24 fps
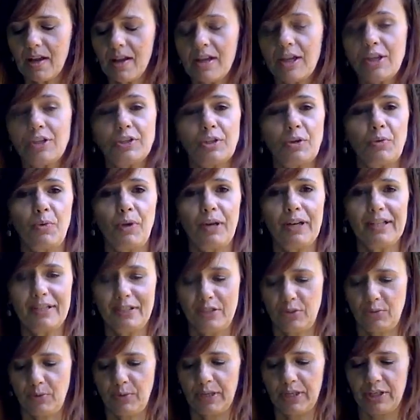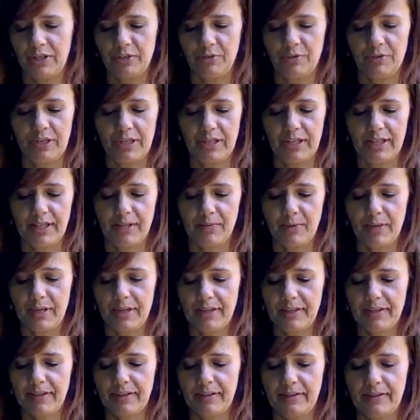So what is Twin 2 dealing
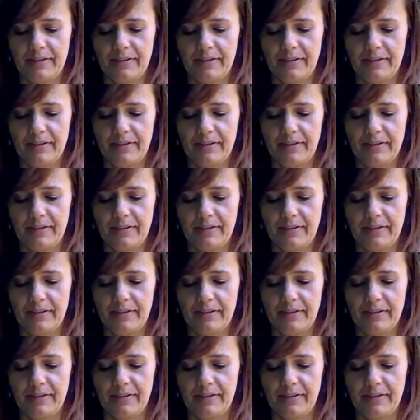with?